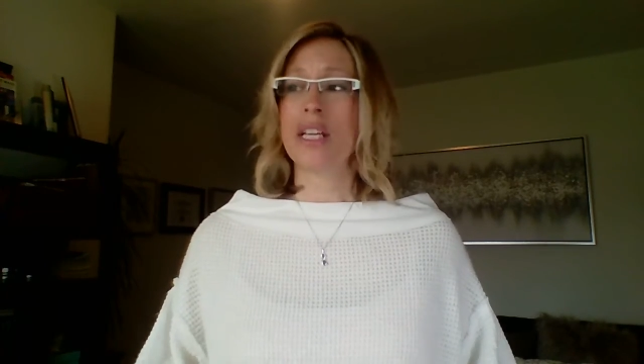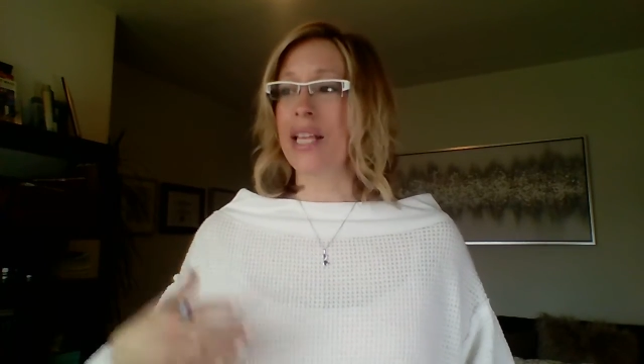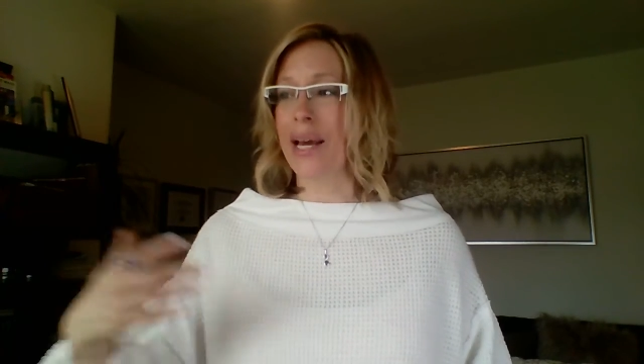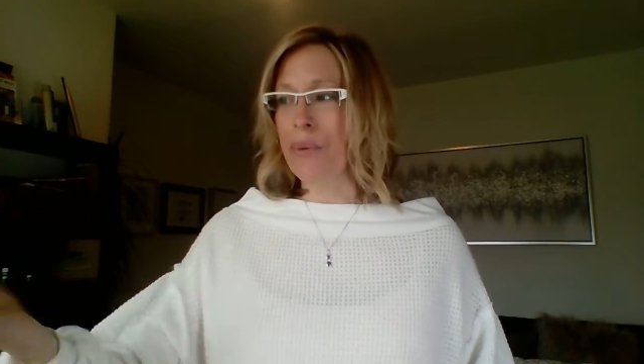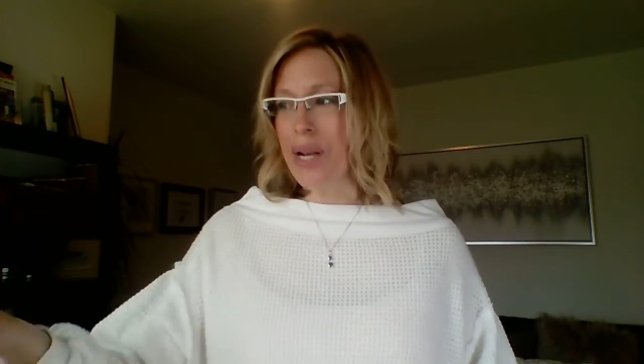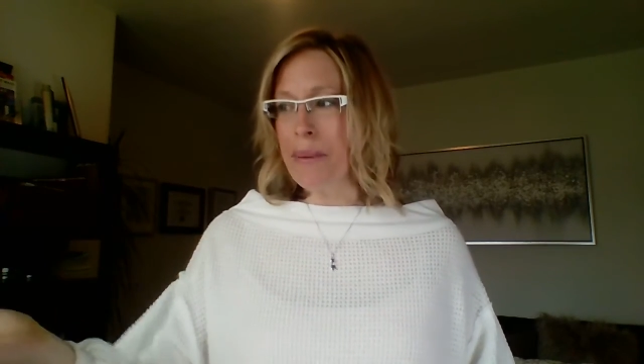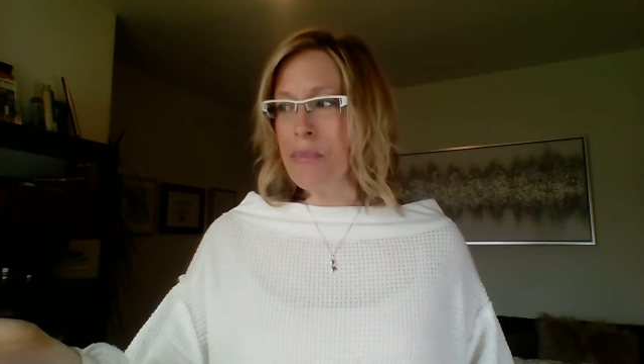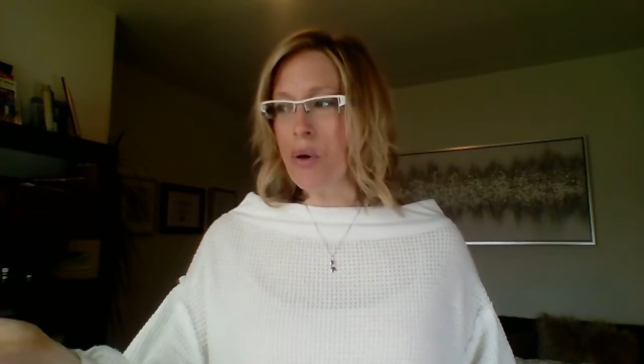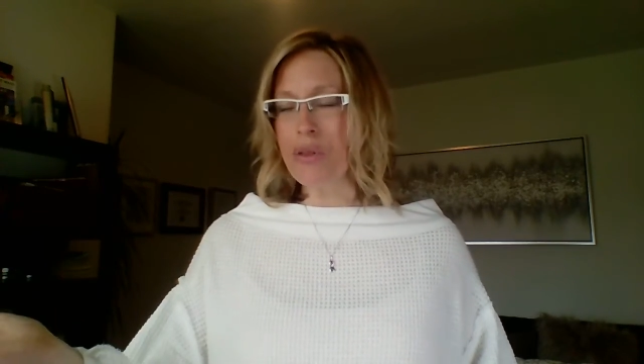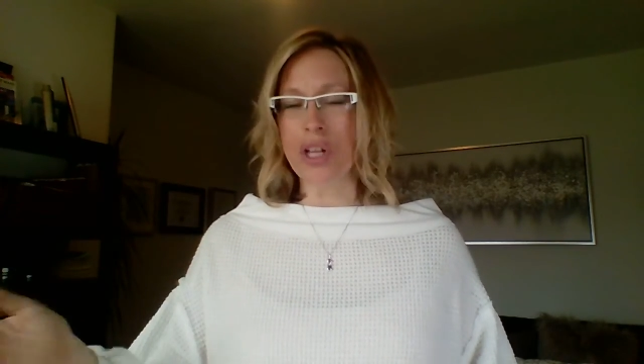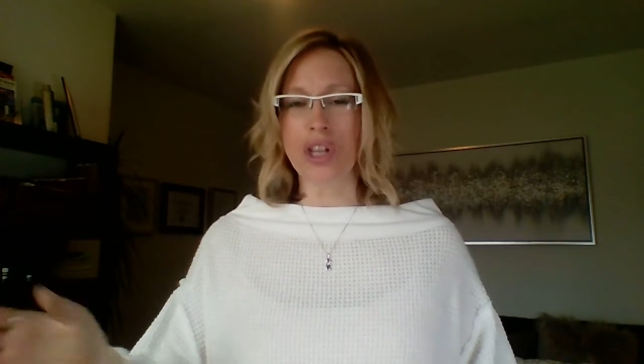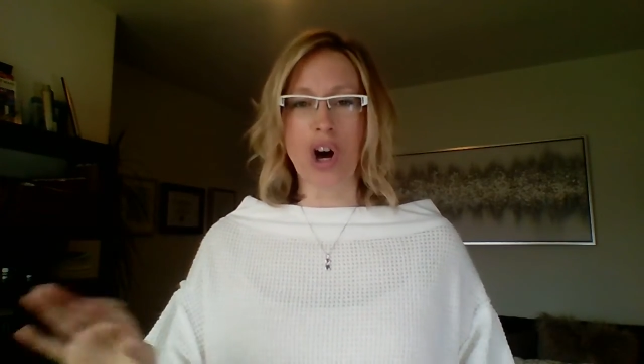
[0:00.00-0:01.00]
Like when I
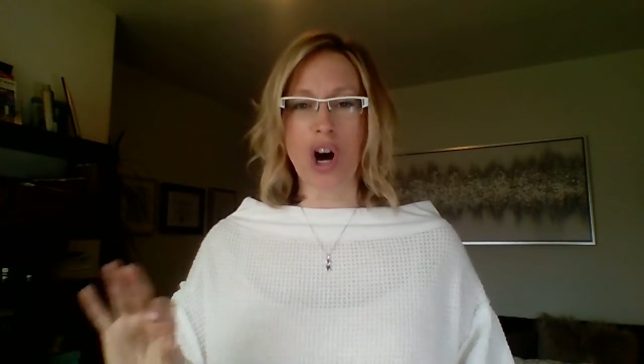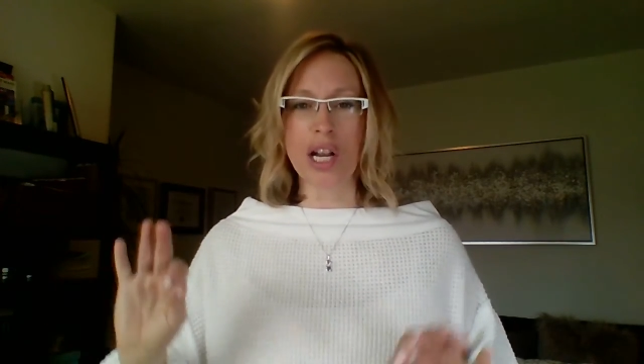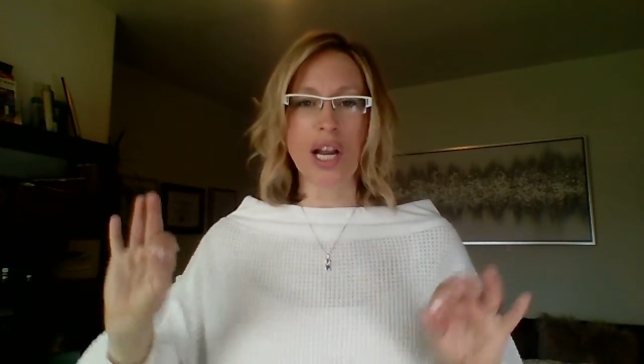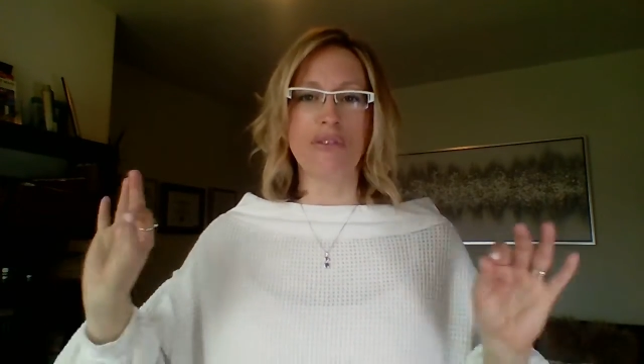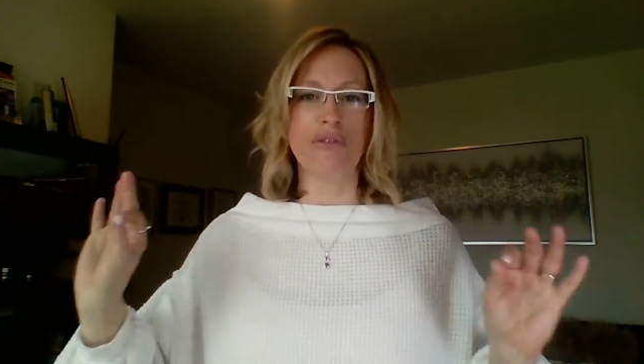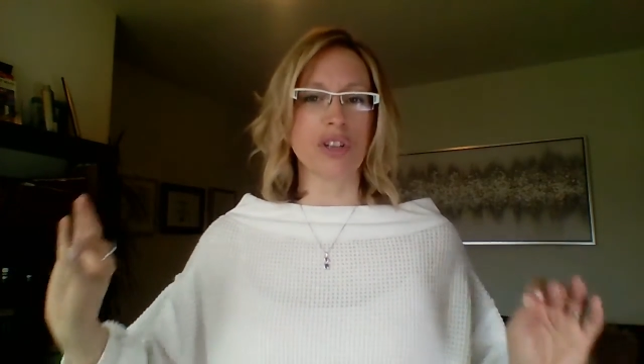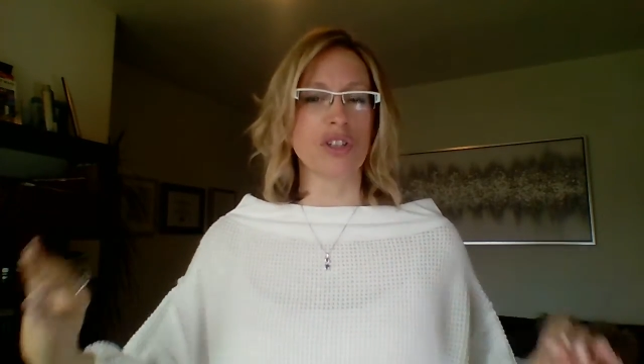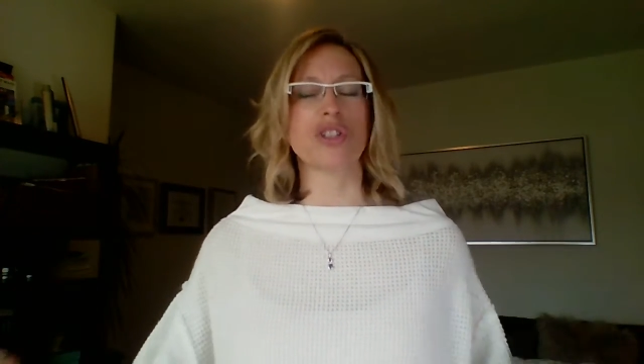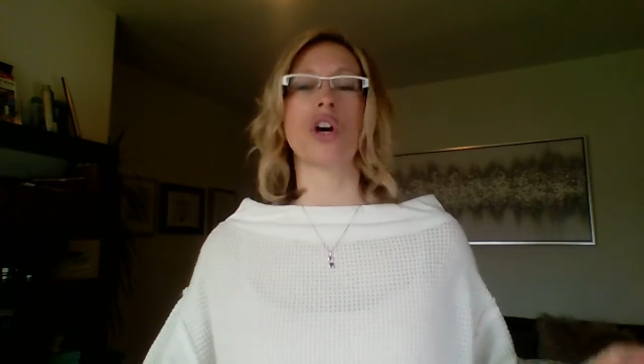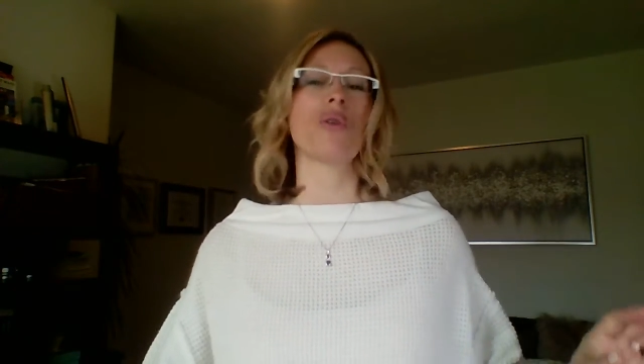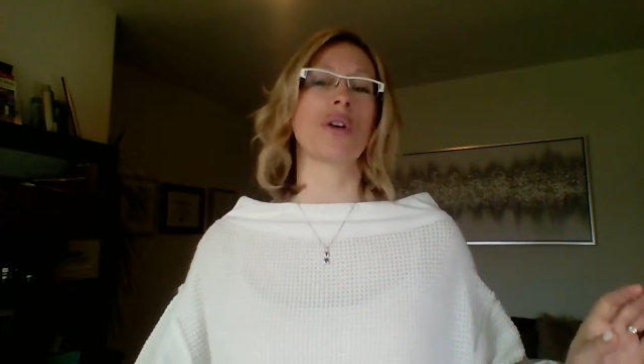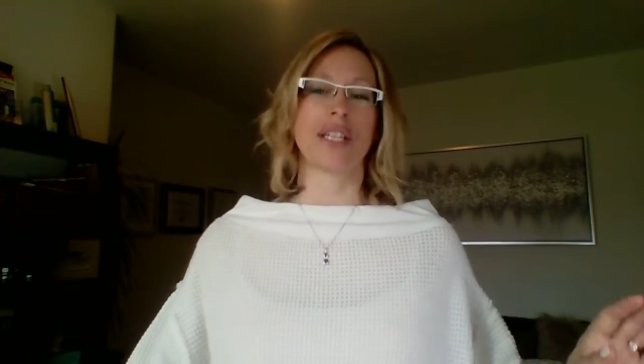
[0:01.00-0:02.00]
mow the lawn, I feel
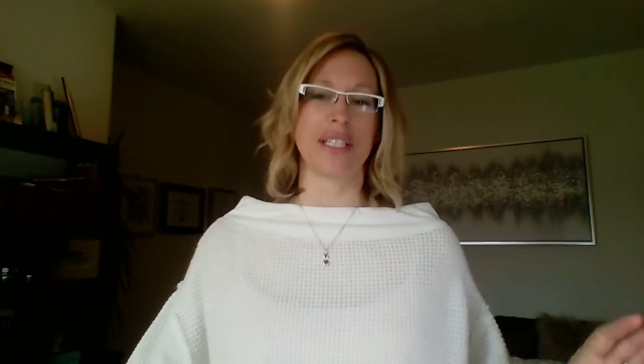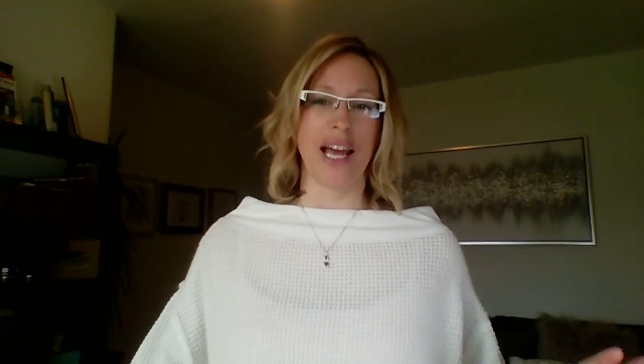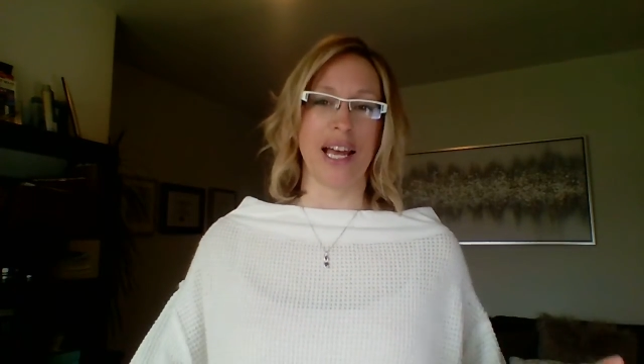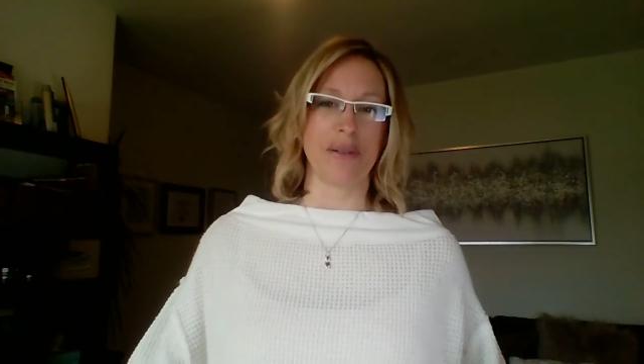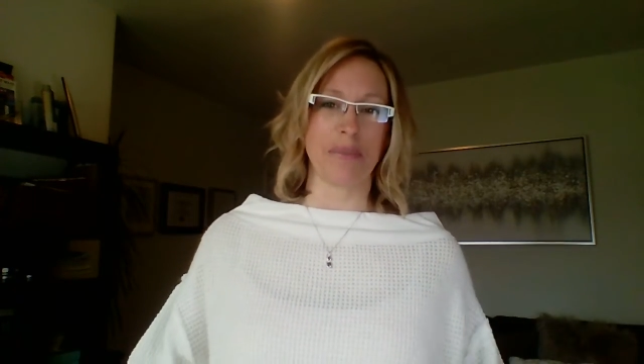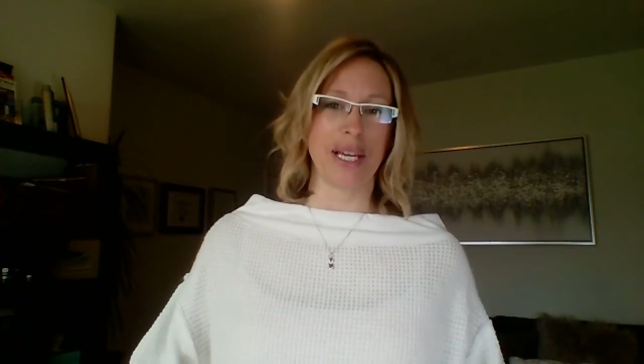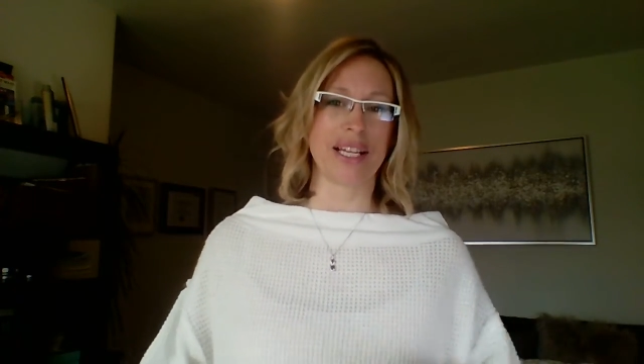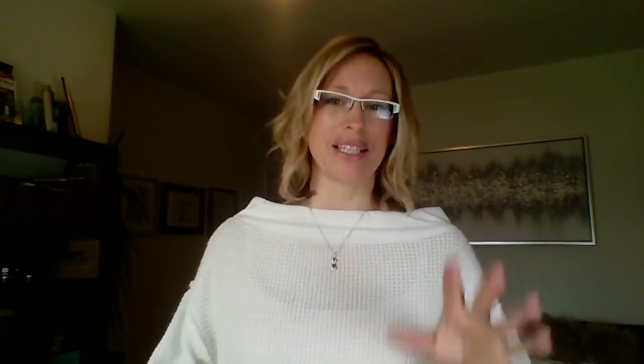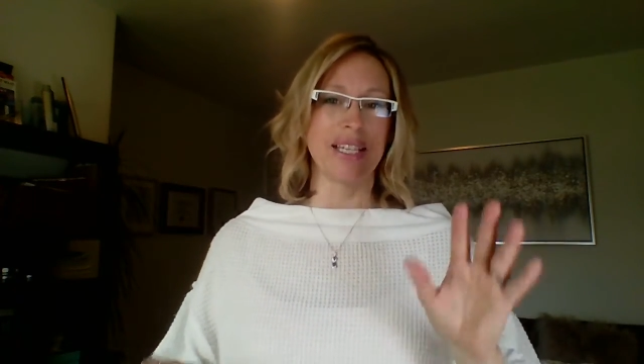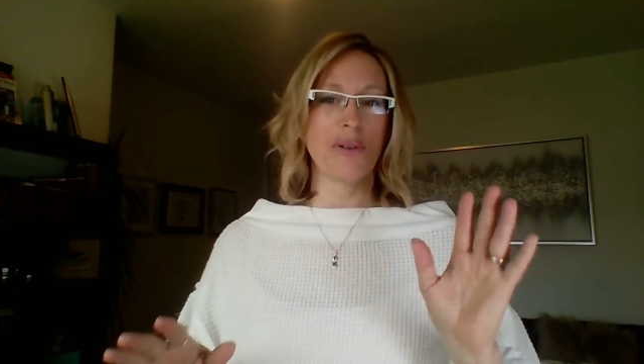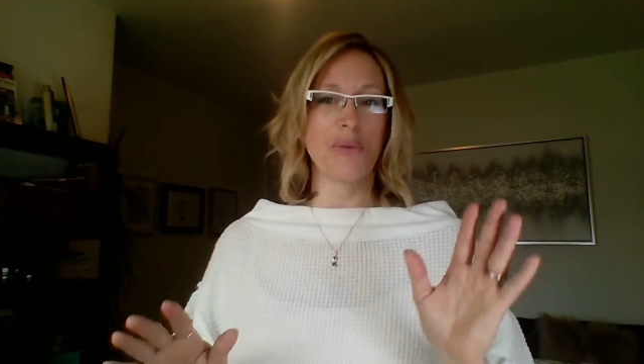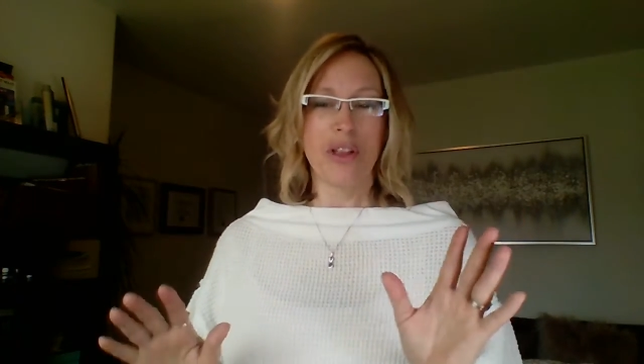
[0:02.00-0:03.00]
so content because